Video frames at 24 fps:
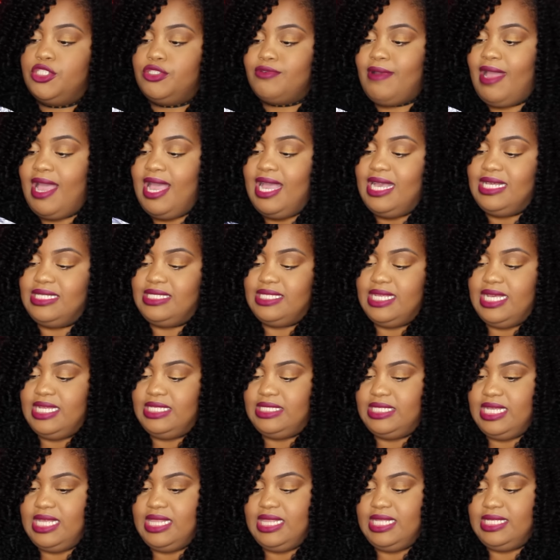dress
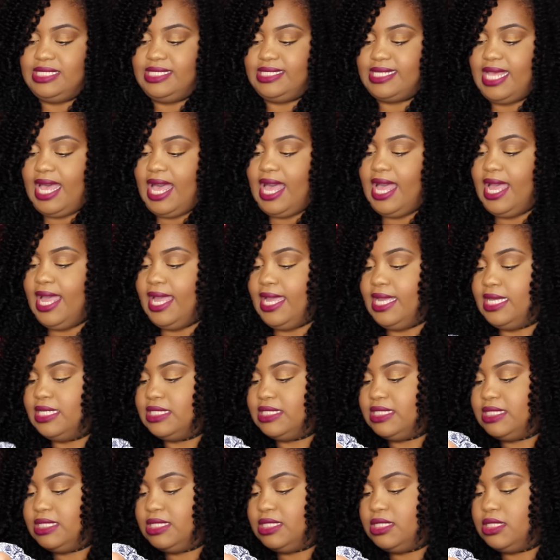it's in the size
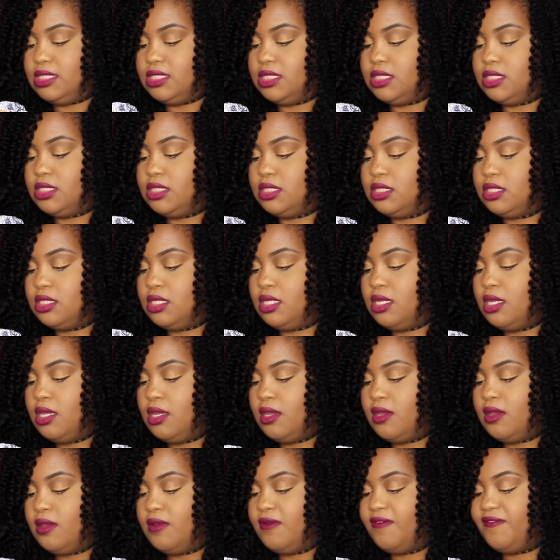
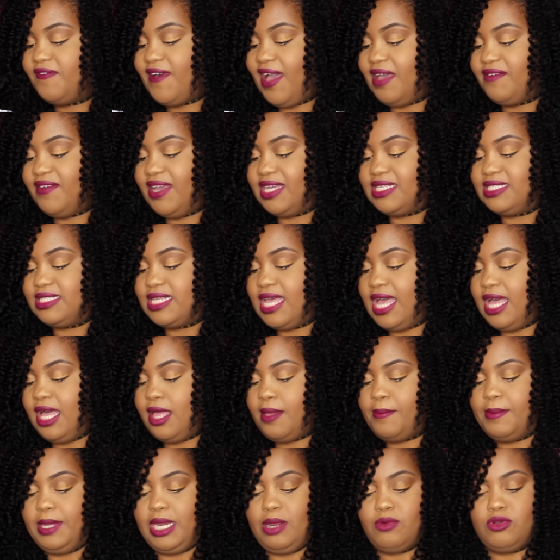
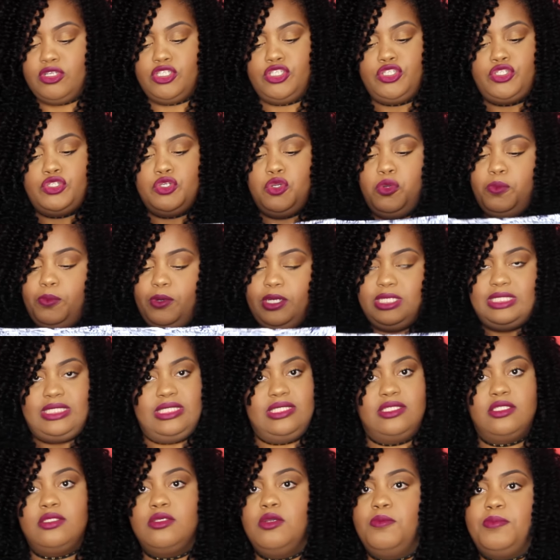5xl but it was super
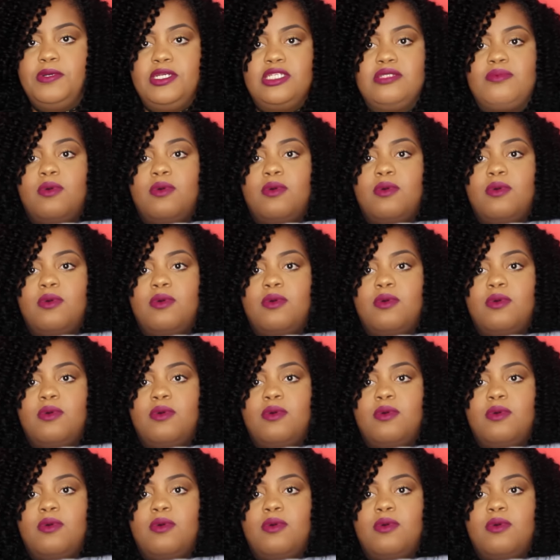super